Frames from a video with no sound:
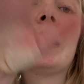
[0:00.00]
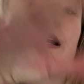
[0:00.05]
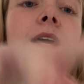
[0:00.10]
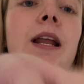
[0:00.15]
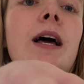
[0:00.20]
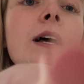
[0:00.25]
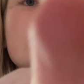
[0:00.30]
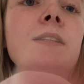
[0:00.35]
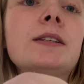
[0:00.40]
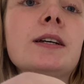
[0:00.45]
I
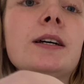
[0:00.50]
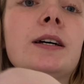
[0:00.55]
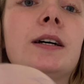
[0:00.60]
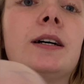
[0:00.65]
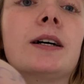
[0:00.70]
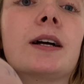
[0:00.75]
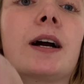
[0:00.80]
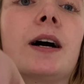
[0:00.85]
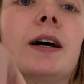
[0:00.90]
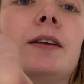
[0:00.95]
like
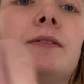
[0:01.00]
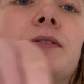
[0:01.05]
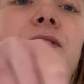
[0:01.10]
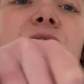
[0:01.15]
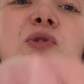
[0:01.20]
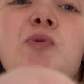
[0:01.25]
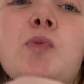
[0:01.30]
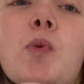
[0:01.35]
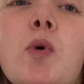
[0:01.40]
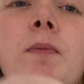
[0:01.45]
to kind of
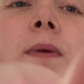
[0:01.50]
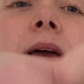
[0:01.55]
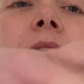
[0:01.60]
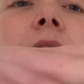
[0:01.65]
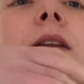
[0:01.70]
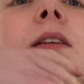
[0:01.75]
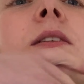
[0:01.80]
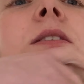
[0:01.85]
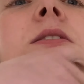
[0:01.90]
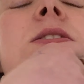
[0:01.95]
swarm
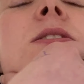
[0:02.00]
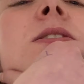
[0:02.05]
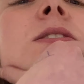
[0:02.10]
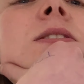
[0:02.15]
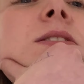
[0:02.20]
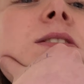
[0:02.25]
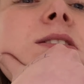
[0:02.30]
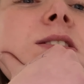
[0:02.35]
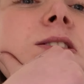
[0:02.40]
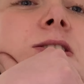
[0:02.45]
in and
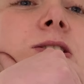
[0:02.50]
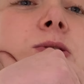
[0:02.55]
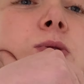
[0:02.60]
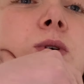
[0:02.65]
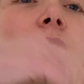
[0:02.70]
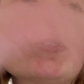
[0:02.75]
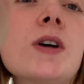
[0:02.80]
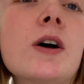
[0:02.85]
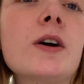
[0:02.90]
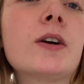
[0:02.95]
see
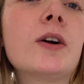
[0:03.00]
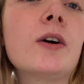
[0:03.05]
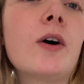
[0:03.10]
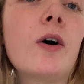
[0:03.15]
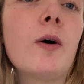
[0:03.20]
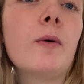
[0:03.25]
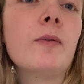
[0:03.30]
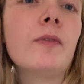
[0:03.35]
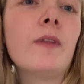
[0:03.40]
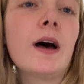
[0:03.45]
what's like
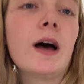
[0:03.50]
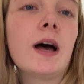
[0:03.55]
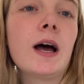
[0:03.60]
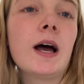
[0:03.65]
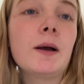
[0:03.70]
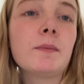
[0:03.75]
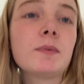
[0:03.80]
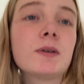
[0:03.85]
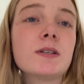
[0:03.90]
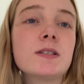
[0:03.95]
on that
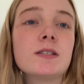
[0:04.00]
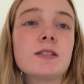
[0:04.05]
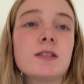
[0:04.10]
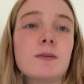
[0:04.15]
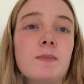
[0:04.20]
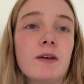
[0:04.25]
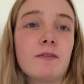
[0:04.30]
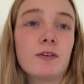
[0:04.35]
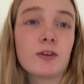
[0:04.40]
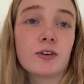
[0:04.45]
app because it's a
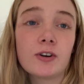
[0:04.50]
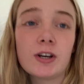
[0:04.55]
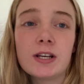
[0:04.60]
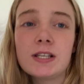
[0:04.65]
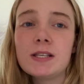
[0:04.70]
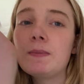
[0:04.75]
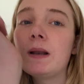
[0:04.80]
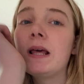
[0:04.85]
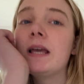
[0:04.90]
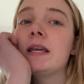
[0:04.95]
bit of a
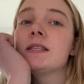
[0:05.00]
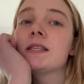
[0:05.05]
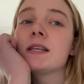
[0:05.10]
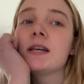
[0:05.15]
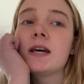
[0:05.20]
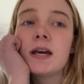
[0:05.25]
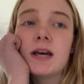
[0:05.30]
crazy place.